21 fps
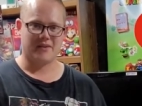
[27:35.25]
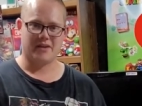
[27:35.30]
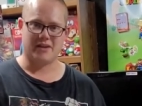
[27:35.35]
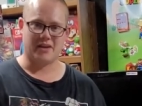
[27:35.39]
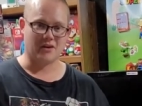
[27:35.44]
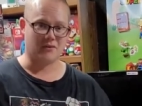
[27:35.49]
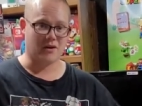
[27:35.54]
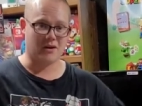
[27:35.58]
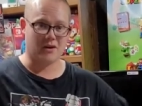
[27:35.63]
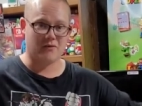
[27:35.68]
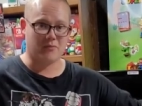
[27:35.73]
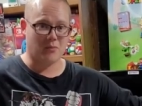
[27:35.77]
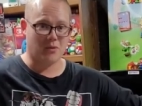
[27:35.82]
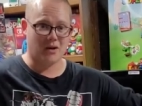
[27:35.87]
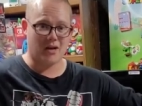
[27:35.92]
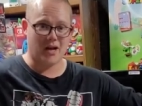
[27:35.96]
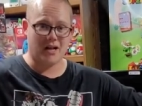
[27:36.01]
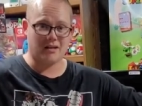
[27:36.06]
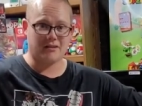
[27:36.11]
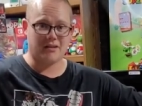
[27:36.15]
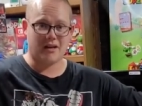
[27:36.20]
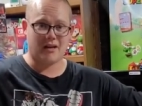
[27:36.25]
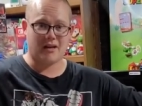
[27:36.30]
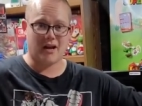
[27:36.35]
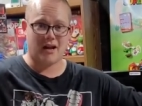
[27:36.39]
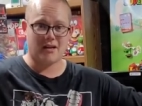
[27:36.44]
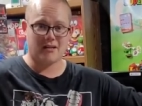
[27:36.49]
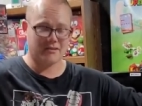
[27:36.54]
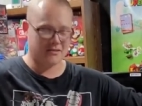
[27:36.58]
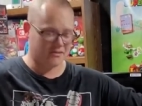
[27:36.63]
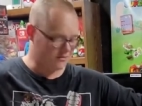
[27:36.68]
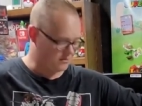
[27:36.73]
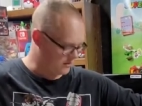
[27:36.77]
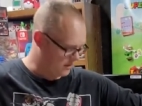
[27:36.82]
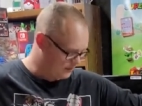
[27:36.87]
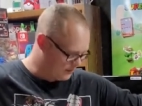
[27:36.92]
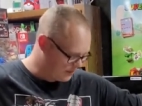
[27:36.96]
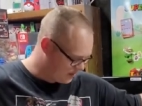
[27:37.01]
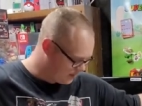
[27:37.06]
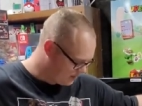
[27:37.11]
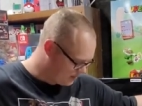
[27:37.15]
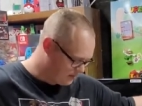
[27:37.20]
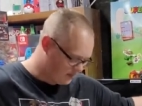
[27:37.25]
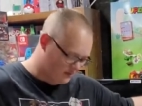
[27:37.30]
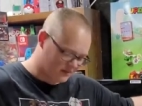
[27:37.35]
Get ready for more content, guys. I mean,